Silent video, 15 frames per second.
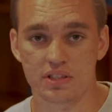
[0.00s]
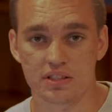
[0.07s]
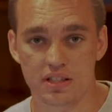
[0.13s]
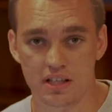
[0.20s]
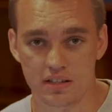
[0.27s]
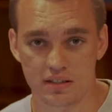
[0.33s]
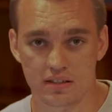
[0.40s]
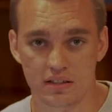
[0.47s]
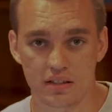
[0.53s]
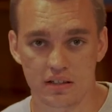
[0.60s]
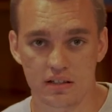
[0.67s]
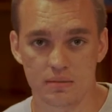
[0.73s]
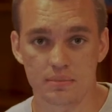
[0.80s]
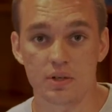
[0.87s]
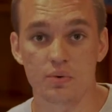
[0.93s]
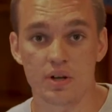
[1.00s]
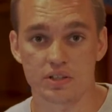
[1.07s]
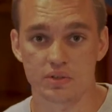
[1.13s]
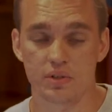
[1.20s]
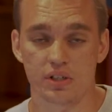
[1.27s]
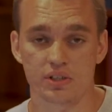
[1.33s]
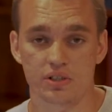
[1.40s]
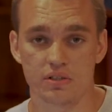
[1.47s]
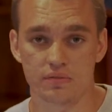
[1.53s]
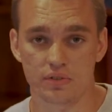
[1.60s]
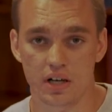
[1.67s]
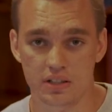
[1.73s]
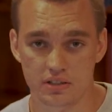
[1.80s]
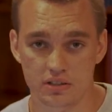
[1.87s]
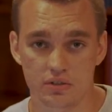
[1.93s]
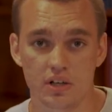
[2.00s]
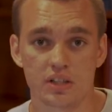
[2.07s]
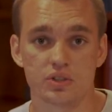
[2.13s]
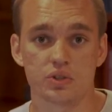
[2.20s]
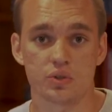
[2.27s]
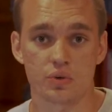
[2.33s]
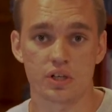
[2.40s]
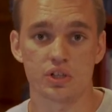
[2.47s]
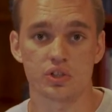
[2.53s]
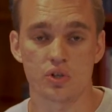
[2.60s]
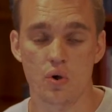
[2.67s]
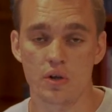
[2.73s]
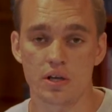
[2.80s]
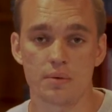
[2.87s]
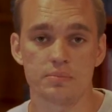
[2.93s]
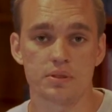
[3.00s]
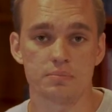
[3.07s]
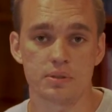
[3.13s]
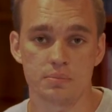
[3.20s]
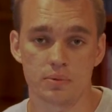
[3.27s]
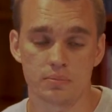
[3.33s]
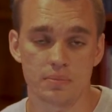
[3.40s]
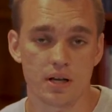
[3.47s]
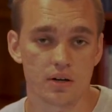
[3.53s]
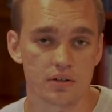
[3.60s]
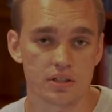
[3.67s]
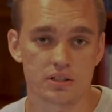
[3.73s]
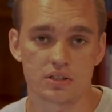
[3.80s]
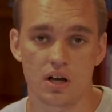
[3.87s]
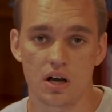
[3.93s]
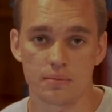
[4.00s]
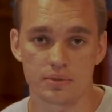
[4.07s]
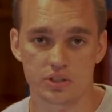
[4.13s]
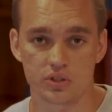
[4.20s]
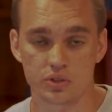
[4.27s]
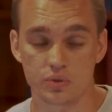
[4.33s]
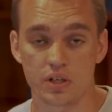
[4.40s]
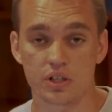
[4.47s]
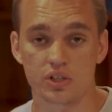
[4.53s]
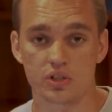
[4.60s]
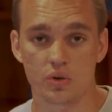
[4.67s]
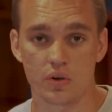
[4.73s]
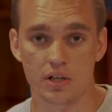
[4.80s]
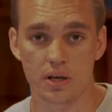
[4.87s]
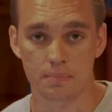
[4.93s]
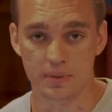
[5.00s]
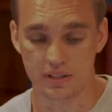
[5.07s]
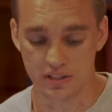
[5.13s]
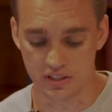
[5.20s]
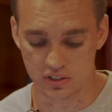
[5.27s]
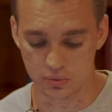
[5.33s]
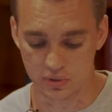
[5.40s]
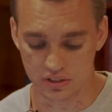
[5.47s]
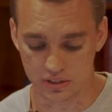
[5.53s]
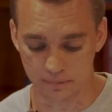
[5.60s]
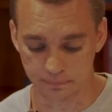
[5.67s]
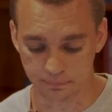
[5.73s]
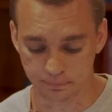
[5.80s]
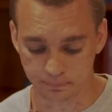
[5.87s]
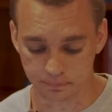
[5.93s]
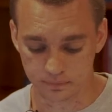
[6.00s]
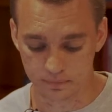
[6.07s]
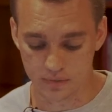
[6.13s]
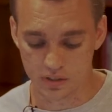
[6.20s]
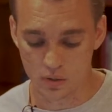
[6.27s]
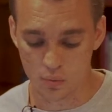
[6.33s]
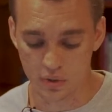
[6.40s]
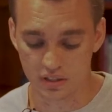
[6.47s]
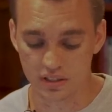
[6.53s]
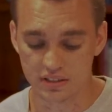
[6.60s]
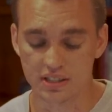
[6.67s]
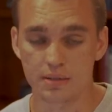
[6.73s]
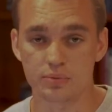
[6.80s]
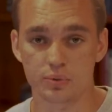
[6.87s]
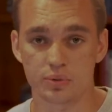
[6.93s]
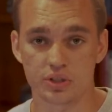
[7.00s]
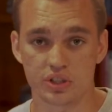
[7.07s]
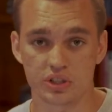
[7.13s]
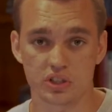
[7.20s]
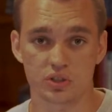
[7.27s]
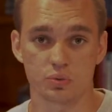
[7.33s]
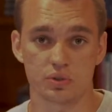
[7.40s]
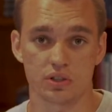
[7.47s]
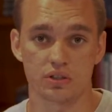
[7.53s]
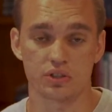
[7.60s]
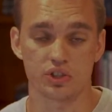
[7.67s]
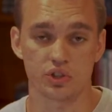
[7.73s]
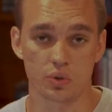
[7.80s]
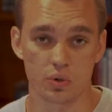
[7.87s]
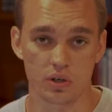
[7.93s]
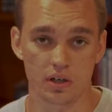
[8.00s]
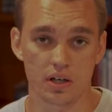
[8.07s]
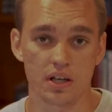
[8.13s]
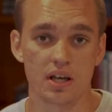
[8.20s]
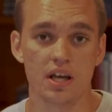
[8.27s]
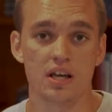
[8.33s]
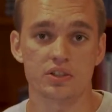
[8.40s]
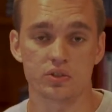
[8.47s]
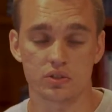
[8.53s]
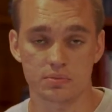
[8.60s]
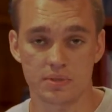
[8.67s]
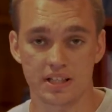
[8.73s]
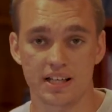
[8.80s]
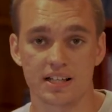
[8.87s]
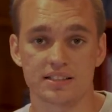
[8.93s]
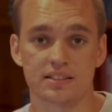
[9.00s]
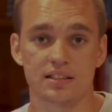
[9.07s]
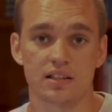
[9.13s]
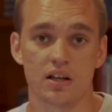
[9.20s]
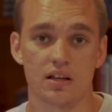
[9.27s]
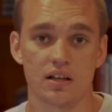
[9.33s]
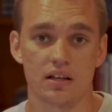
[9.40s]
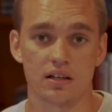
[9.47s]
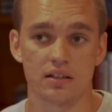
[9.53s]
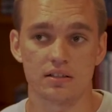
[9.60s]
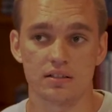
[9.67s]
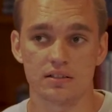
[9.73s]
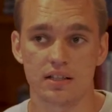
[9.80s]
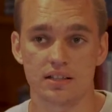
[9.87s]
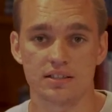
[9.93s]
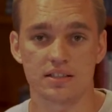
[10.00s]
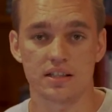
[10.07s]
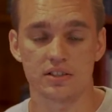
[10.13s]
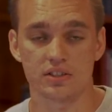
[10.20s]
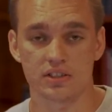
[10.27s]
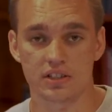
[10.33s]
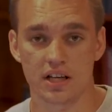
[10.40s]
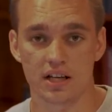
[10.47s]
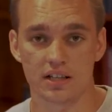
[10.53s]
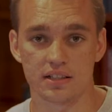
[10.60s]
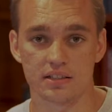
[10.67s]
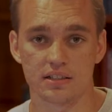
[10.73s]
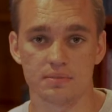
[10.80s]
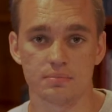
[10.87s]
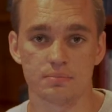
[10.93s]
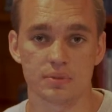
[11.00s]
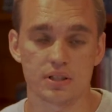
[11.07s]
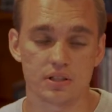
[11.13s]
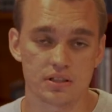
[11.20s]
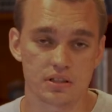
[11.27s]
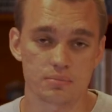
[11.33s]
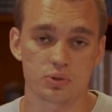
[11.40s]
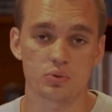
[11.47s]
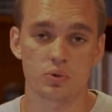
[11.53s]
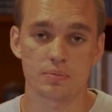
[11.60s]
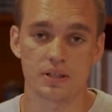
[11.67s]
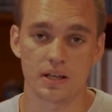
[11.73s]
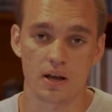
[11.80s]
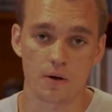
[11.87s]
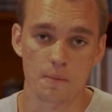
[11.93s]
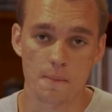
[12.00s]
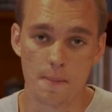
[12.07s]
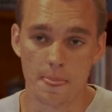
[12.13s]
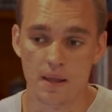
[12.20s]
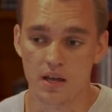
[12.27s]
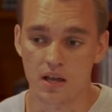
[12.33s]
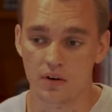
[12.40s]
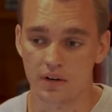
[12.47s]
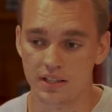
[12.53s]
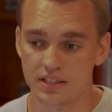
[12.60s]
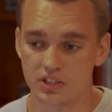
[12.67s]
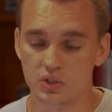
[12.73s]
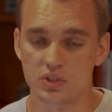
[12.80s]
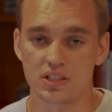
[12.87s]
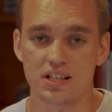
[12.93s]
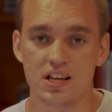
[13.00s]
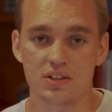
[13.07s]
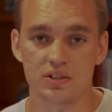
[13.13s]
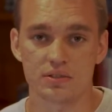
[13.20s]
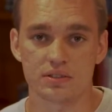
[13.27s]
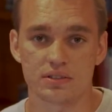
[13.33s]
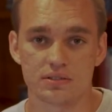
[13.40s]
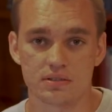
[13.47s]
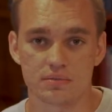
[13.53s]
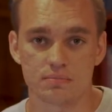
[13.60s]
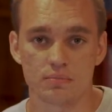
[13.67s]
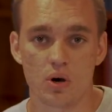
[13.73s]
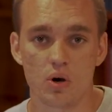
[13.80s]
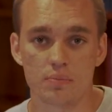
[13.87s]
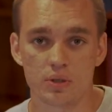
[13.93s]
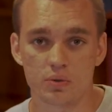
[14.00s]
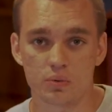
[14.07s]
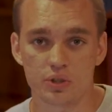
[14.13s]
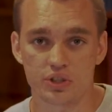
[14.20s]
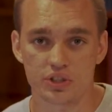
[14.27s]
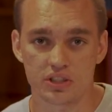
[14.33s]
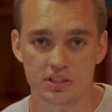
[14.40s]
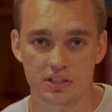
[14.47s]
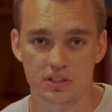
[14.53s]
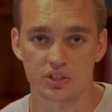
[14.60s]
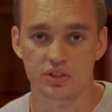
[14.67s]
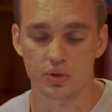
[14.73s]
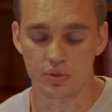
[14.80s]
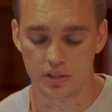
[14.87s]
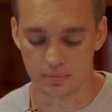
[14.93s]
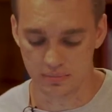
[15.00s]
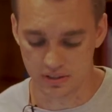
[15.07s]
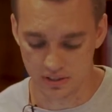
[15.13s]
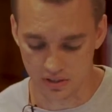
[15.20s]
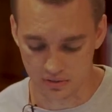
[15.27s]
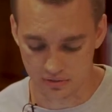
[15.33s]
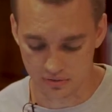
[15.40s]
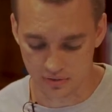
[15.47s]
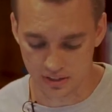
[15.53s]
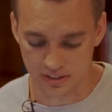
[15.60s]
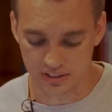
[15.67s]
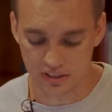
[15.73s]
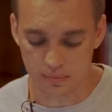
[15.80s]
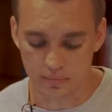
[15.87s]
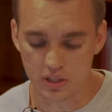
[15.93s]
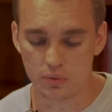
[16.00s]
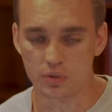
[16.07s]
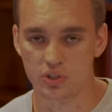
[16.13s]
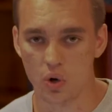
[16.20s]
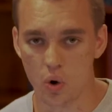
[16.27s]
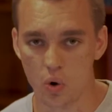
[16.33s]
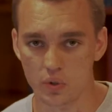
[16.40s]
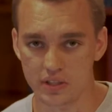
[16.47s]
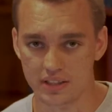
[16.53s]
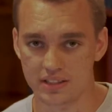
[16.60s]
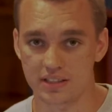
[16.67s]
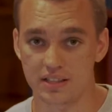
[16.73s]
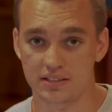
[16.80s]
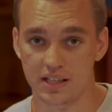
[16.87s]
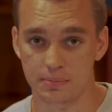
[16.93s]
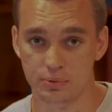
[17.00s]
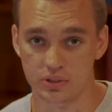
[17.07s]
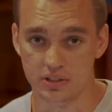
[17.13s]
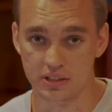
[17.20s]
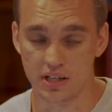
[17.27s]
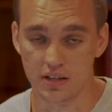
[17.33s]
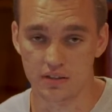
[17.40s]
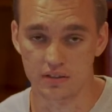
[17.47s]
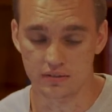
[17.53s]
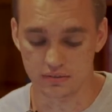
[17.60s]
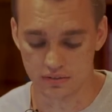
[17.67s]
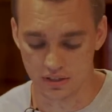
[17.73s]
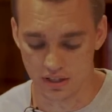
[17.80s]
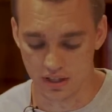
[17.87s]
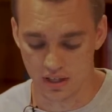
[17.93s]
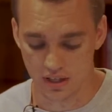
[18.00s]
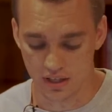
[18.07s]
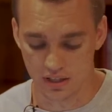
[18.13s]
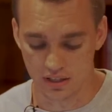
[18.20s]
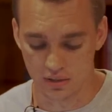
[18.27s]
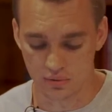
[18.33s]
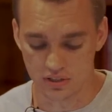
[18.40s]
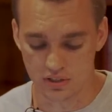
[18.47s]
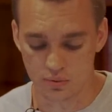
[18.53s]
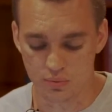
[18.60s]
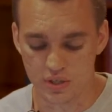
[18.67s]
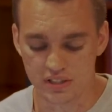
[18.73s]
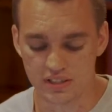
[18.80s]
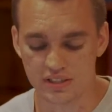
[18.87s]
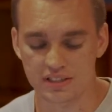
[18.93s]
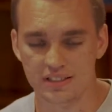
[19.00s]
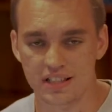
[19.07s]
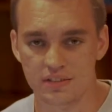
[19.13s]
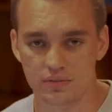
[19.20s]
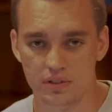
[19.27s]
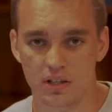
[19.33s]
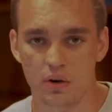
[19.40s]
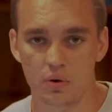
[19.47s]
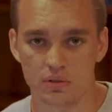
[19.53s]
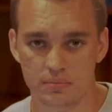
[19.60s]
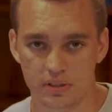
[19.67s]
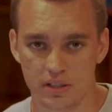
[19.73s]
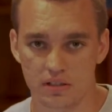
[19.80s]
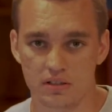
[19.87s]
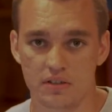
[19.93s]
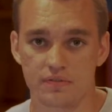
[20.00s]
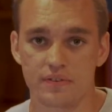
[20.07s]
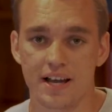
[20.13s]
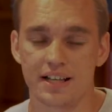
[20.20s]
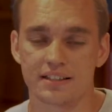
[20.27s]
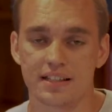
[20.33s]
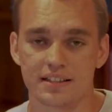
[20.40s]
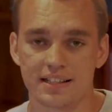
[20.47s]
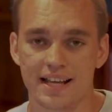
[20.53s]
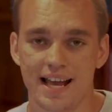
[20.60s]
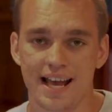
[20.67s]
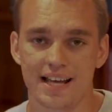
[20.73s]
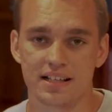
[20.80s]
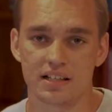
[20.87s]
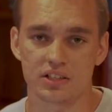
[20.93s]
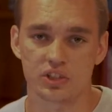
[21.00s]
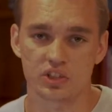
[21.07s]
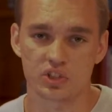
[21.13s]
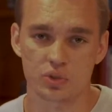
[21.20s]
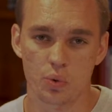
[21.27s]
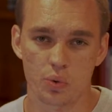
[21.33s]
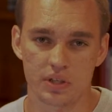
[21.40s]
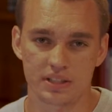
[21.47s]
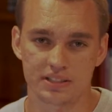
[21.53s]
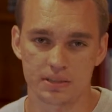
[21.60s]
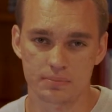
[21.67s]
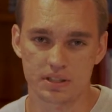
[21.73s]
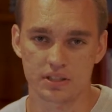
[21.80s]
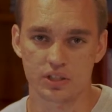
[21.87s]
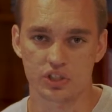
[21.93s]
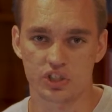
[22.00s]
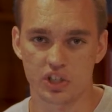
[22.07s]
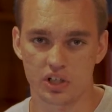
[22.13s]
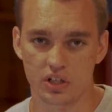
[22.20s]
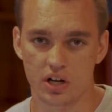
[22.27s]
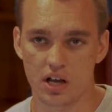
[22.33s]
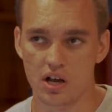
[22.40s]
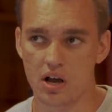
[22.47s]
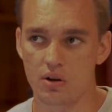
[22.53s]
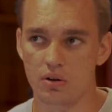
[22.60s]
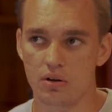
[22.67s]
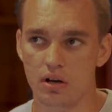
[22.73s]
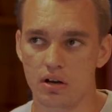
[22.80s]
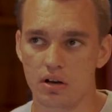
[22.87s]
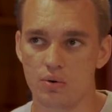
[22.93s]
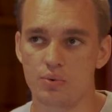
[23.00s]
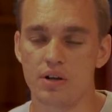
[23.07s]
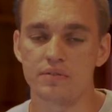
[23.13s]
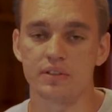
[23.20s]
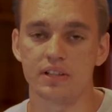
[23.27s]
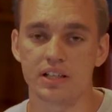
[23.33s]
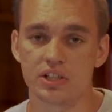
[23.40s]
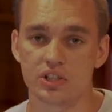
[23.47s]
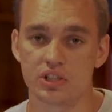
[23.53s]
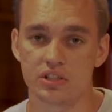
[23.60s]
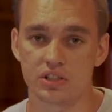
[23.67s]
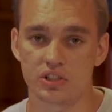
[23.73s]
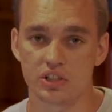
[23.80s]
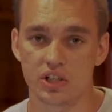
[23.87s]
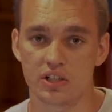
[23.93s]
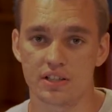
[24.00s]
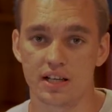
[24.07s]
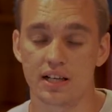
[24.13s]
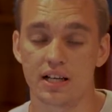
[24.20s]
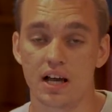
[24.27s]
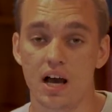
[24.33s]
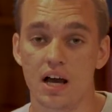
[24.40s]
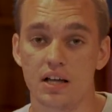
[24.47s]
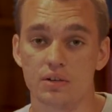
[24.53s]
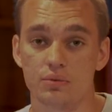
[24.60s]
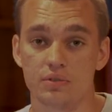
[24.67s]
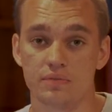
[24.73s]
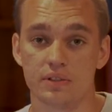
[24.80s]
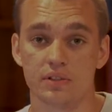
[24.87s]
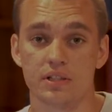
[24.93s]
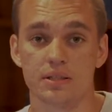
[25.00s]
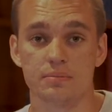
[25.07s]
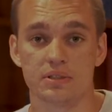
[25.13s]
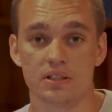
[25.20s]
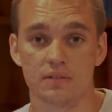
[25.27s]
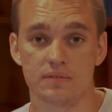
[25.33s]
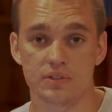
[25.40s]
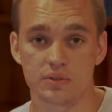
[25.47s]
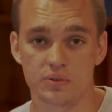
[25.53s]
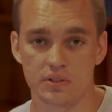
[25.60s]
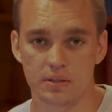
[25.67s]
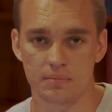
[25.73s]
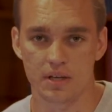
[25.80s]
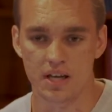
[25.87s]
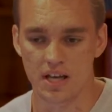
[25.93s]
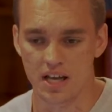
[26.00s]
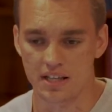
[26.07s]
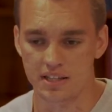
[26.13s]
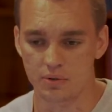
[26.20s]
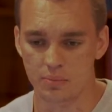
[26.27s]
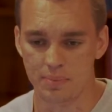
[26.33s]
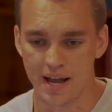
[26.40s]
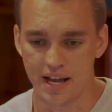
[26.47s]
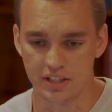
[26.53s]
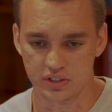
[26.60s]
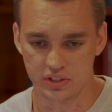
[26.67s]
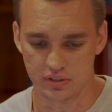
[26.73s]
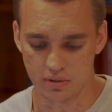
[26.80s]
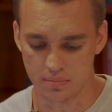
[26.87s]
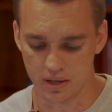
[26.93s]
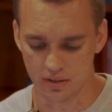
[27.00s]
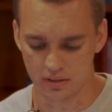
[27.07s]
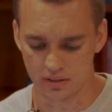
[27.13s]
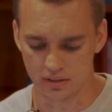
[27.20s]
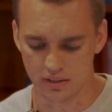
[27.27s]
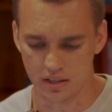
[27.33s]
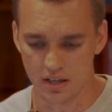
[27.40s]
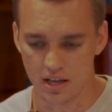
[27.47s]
the death and resurrection of Christ, and Christ was already showing up to people, Mary, Thomas. He was already showing up, and this was one of the times when Jesus was on the shore, told them to cast the net to the other side, and then Peter ended up swimming out, right? This is another moment where Jesus showed himself, right? Something was holding the disciples together, and it was the risen Savior that held them together. The fact that they had a story, something to share, a revelation to share, that God revealed himself to them. They were passionate about it.